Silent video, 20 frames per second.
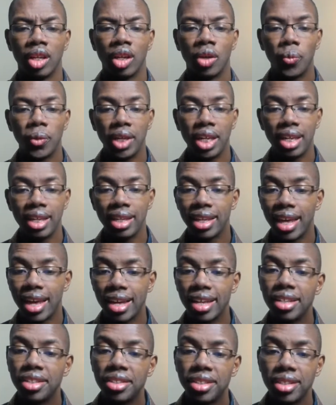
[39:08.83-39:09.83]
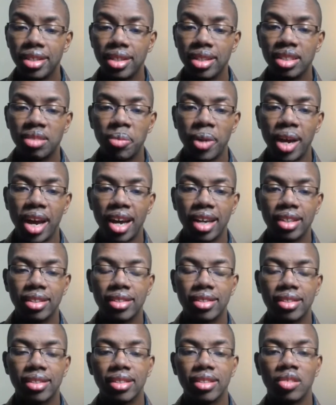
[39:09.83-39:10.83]
We engage in these
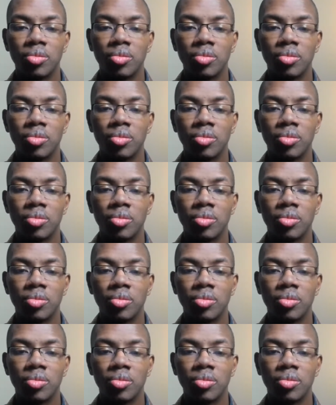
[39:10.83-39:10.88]
practices,